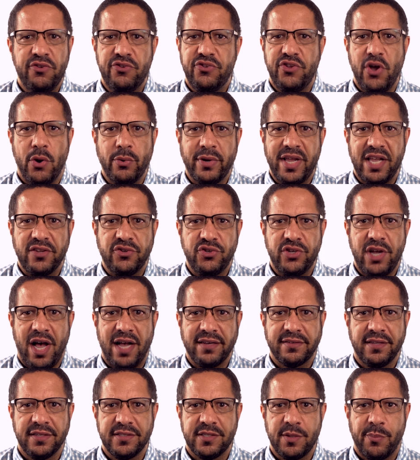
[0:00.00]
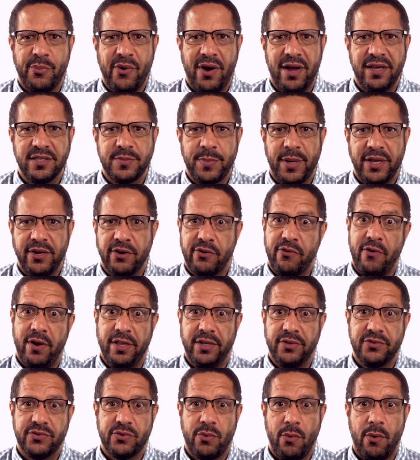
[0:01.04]
Don't get shocked and surprised by your
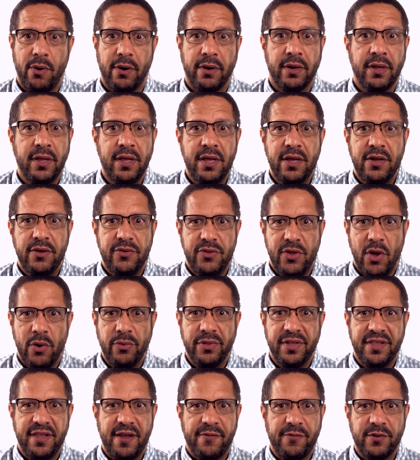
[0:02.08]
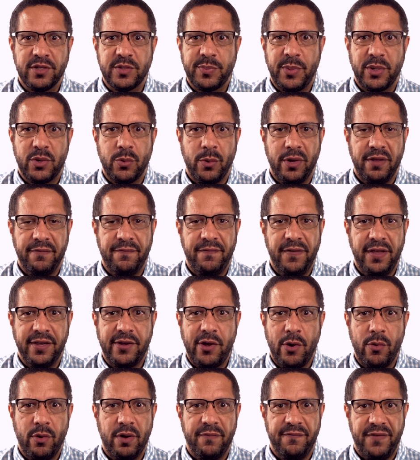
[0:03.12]
credit score. Know the difference between
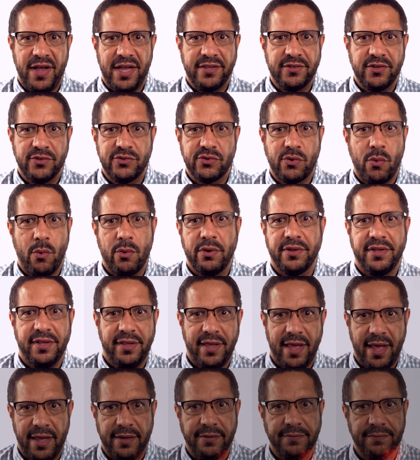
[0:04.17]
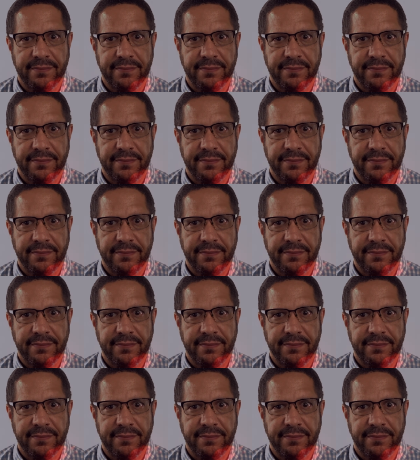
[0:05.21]
FICO and Vantage score today.